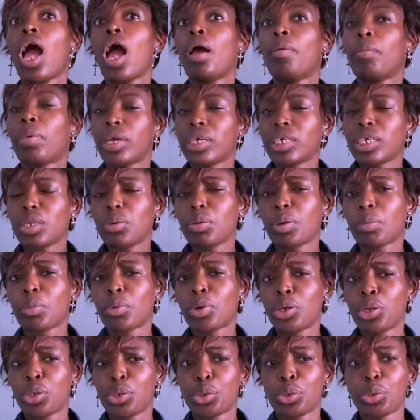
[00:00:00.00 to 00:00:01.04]
Basically, what I'm
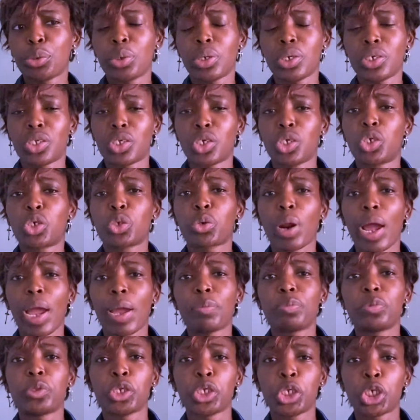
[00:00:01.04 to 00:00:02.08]
going to do is
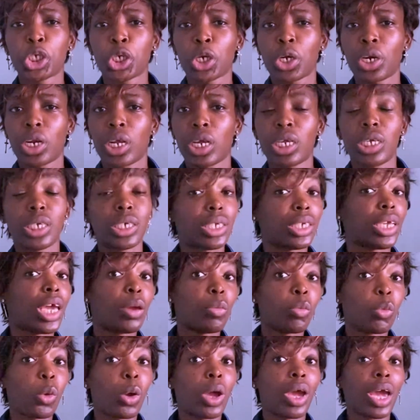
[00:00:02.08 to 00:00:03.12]
describe the journey,
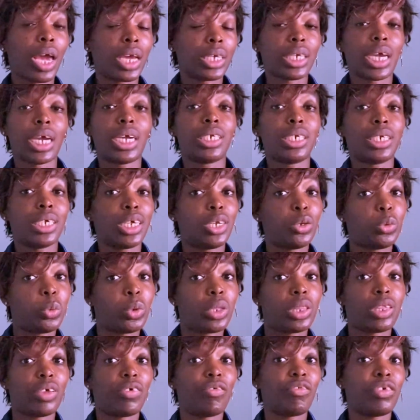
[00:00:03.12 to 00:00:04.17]
same way as I did with
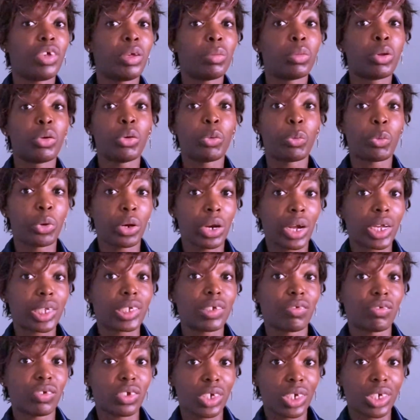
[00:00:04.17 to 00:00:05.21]
the female reproductive
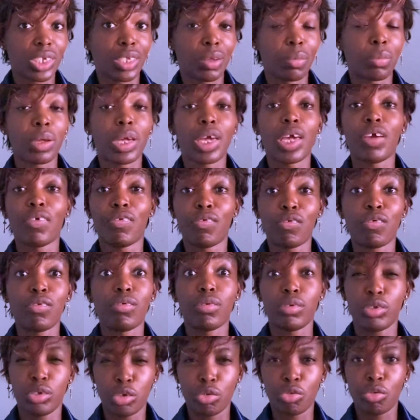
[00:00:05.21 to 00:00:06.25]
system, if
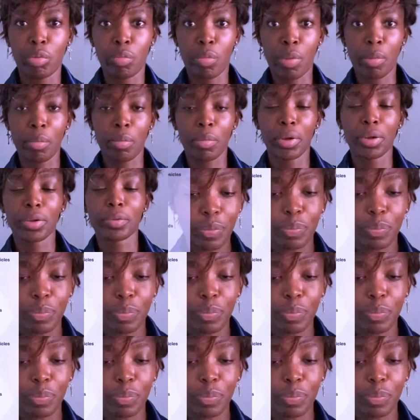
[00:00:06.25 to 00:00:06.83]
you remember.